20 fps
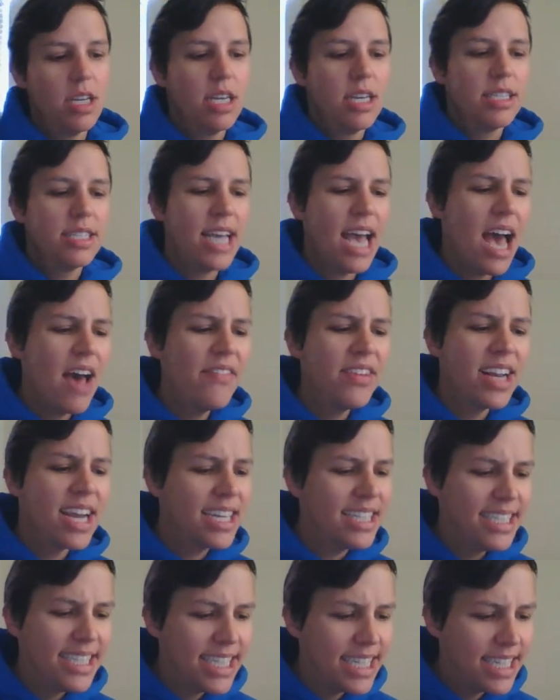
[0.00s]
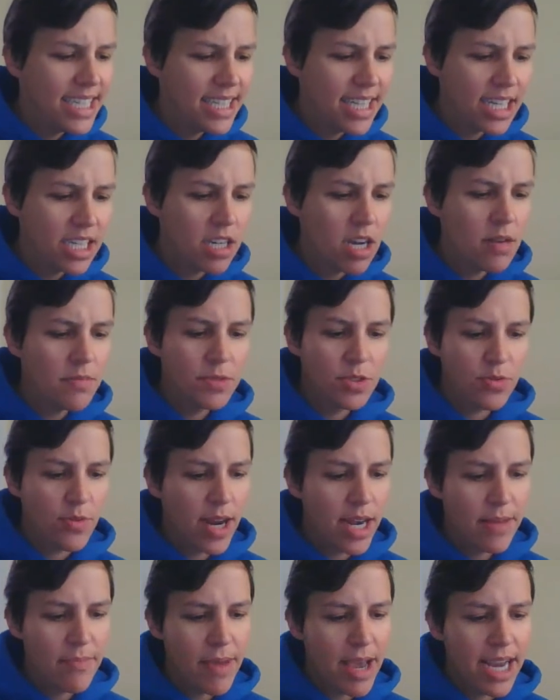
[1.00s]
To have an idea that comes
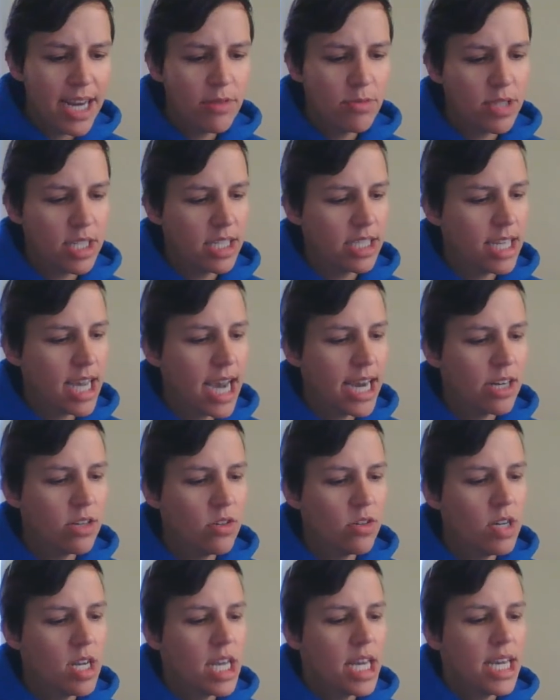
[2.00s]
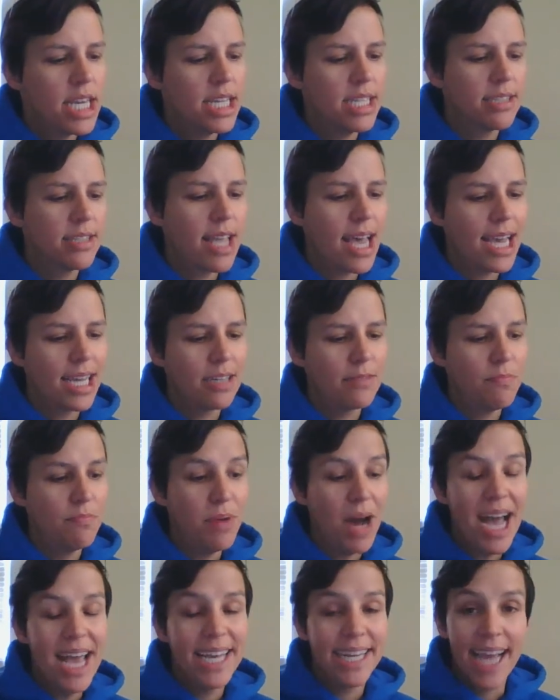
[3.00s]
ready made with a title is like
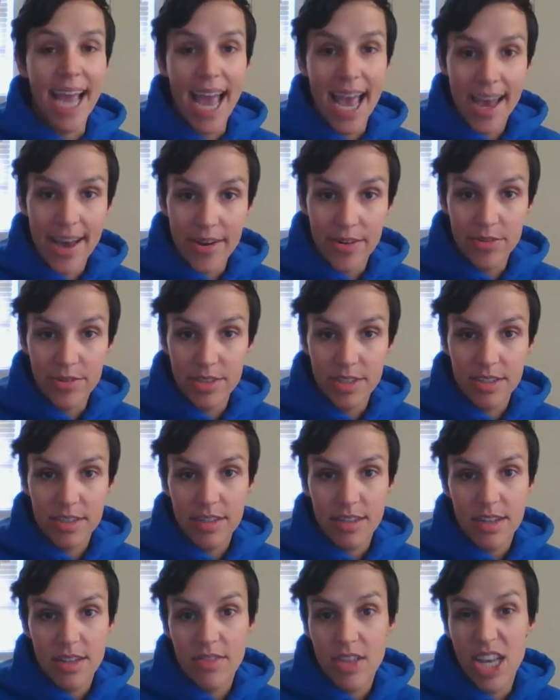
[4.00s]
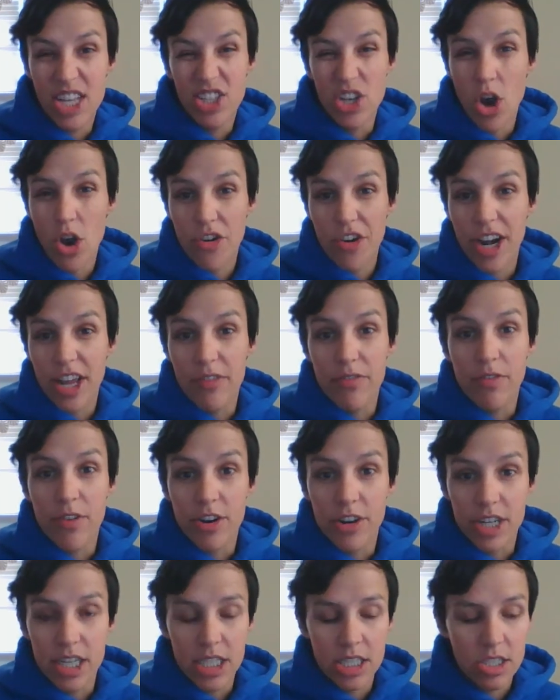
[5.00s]
buying a house that's already
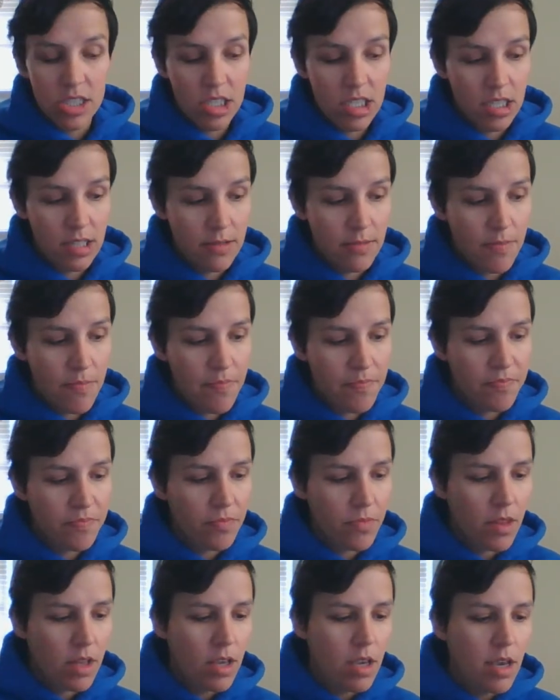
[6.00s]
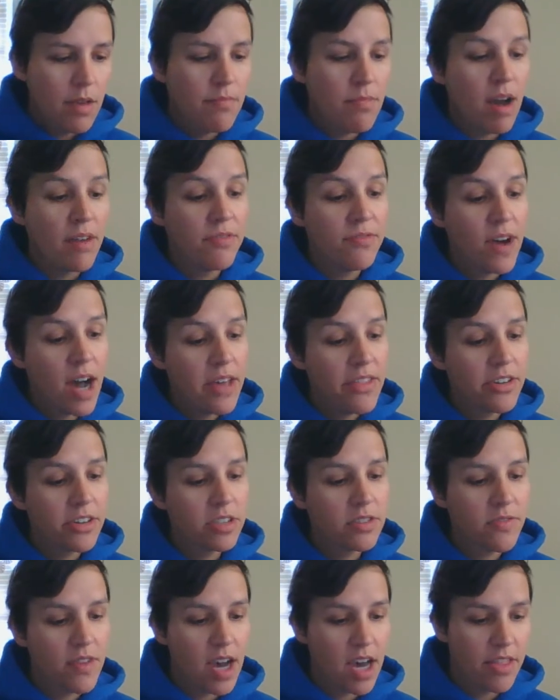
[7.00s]
furnished. My father's
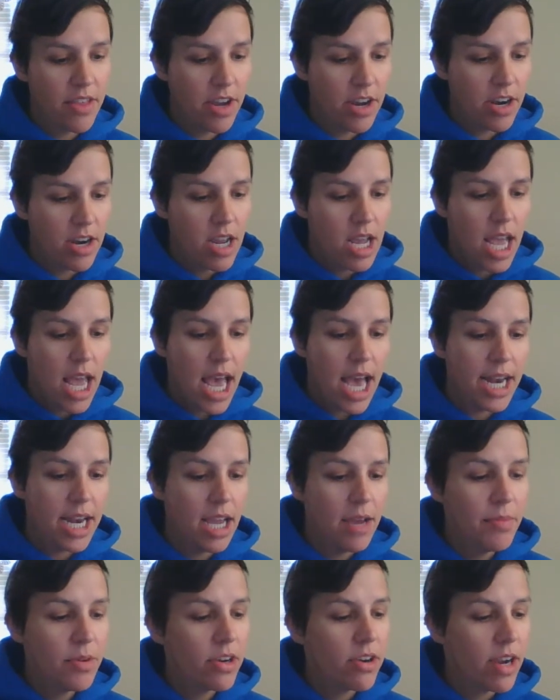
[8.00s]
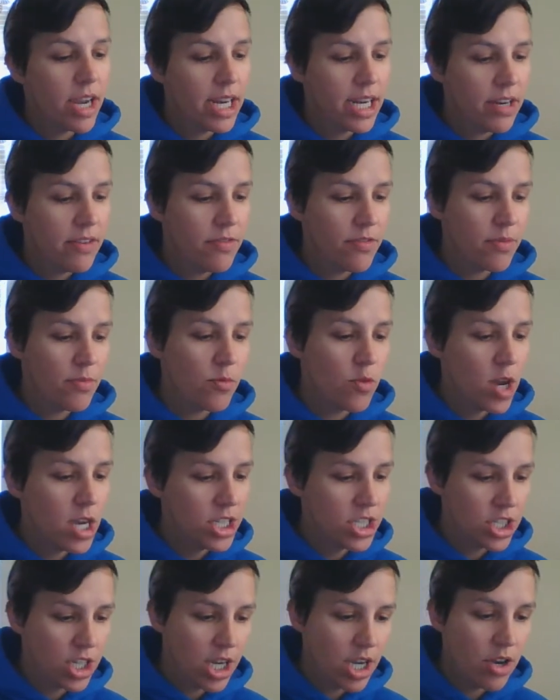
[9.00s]
father had emigrated from
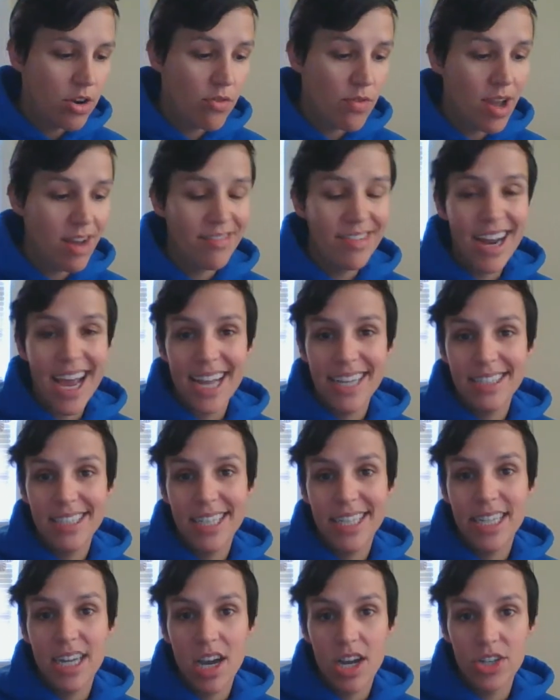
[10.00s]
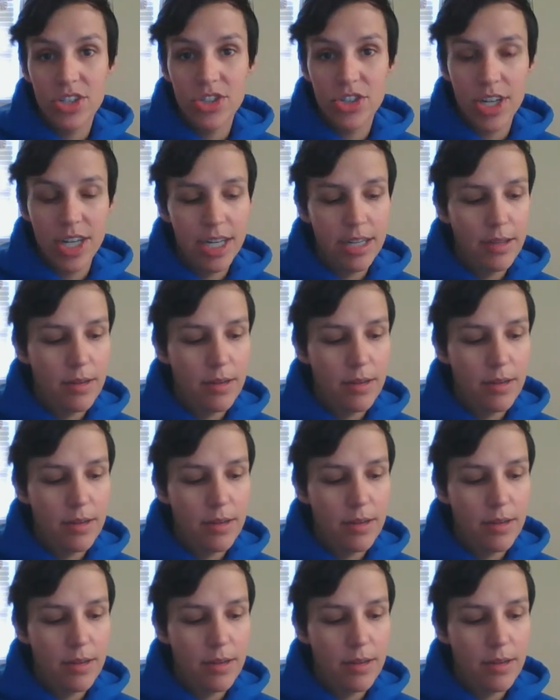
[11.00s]
Russia around 1900.